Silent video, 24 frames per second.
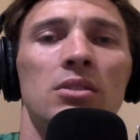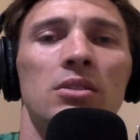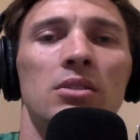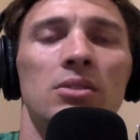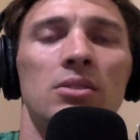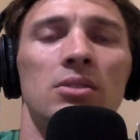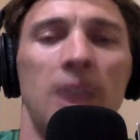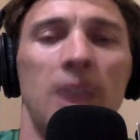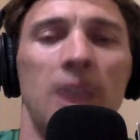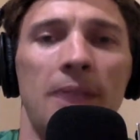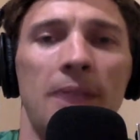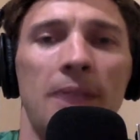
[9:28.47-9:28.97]

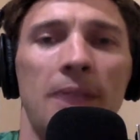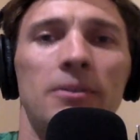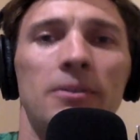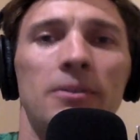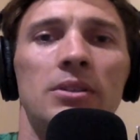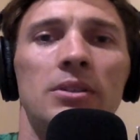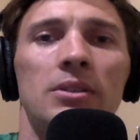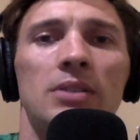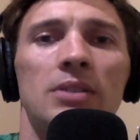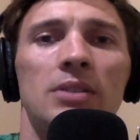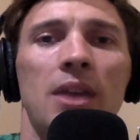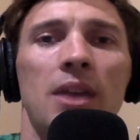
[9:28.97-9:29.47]
to
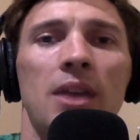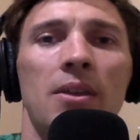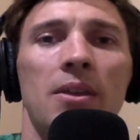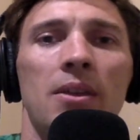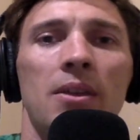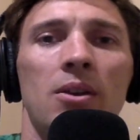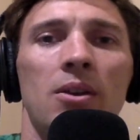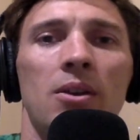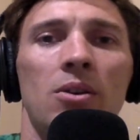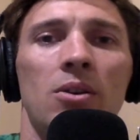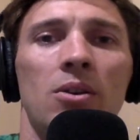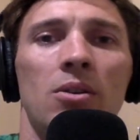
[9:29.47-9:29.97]
athletes, and they
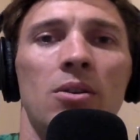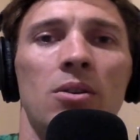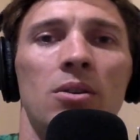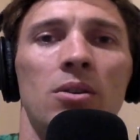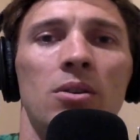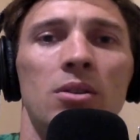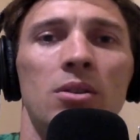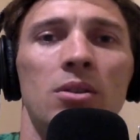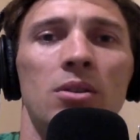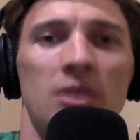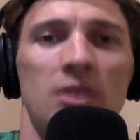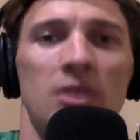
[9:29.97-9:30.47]
go,
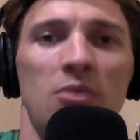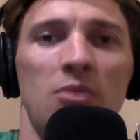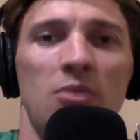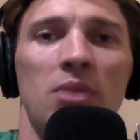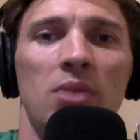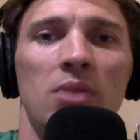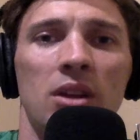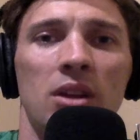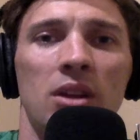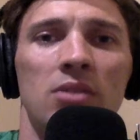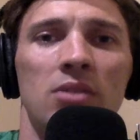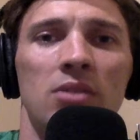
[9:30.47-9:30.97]
does
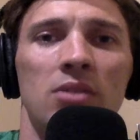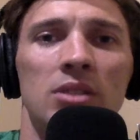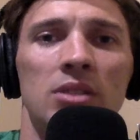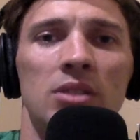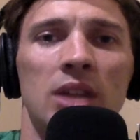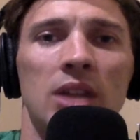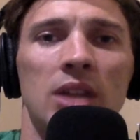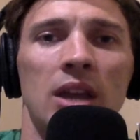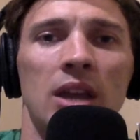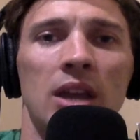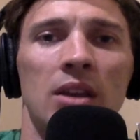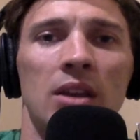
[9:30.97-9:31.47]
everybody
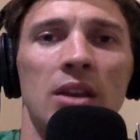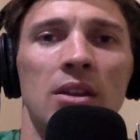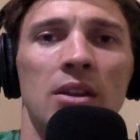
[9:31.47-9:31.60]
understand?